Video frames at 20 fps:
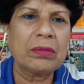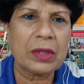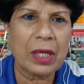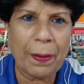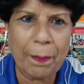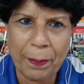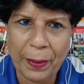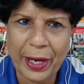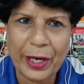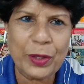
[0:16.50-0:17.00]

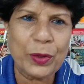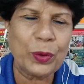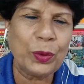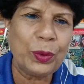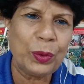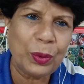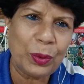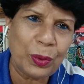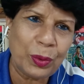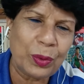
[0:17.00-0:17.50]
compared
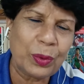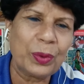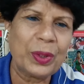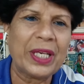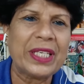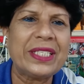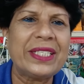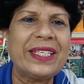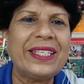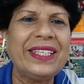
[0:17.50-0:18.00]
to
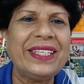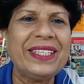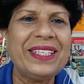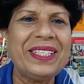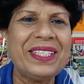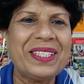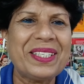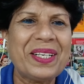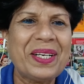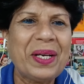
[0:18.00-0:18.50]

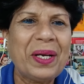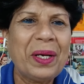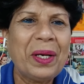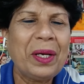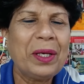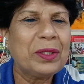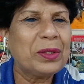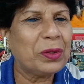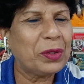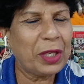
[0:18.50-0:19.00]
yesteryears.
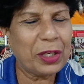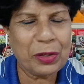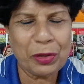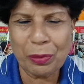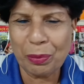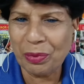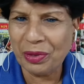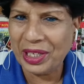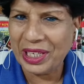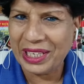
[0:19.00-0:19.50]
So they
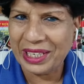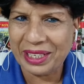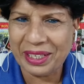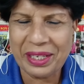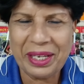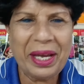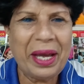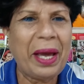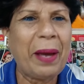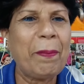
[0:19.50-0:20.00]
should
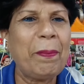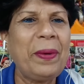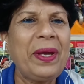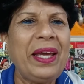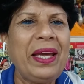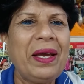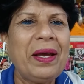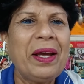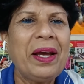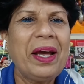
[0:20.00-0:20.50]
be
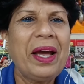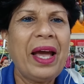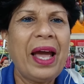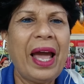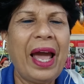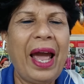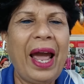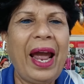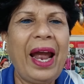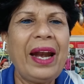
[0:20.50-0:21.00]
happy.
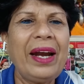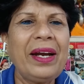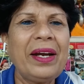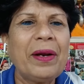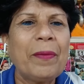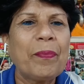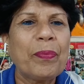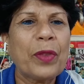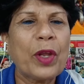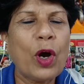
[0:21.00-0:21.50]
And
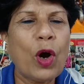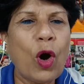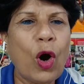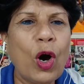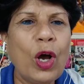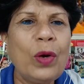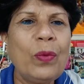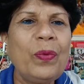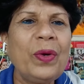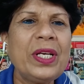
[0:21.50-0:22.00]

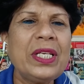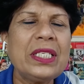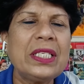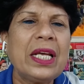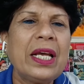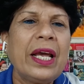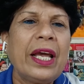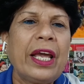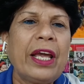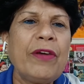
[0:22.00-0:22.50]
always,
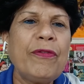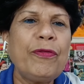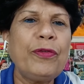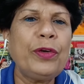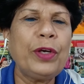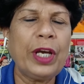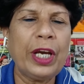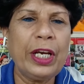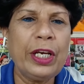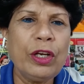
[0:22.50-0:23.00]
if
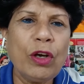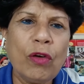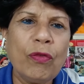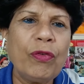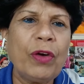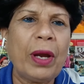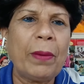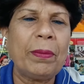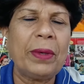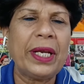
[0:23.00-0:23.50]
in your
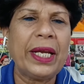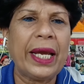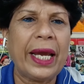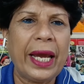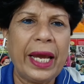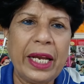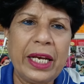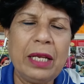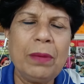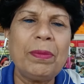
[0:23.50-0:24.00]
family
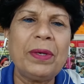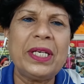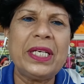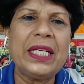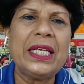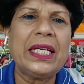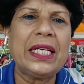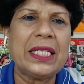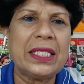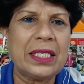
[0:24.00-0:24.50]

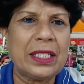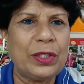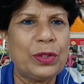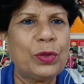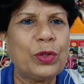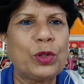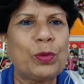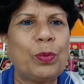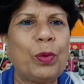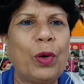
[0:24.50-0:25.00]
anybody is
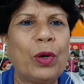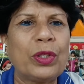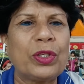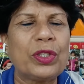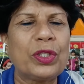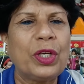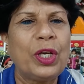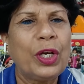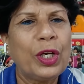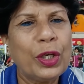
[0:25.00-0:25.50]
into
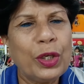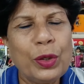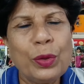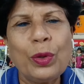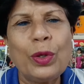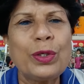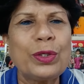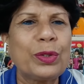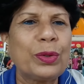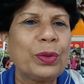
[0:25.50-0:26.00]
sports,
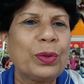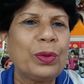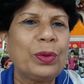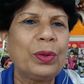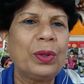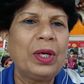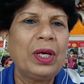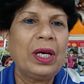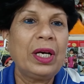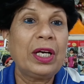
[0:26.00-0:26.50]
you
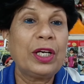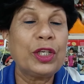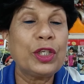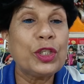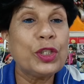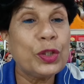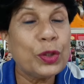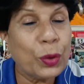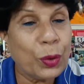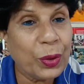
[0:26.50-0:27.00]
also
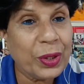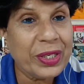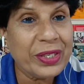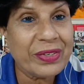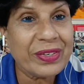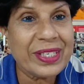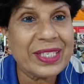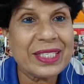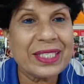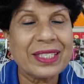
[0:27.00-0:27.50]
show
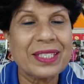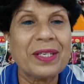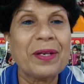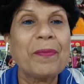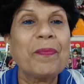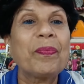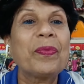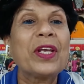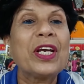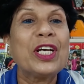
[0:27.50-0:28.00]
interest,
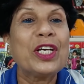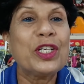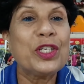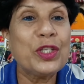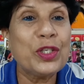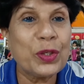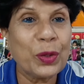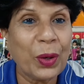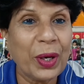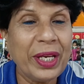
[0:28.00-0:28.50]

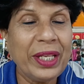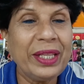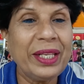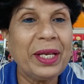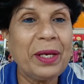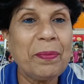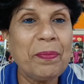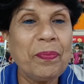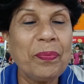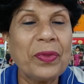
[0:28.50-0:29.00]
join
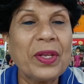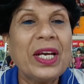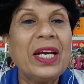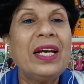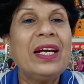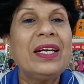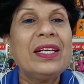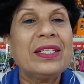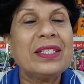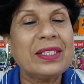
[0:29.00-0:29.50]
them,
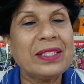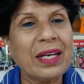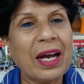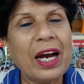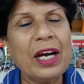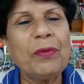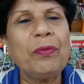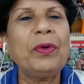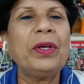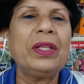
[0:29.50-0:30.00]

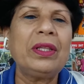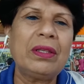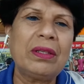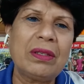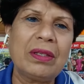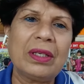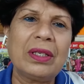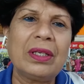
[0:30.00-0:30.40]
start with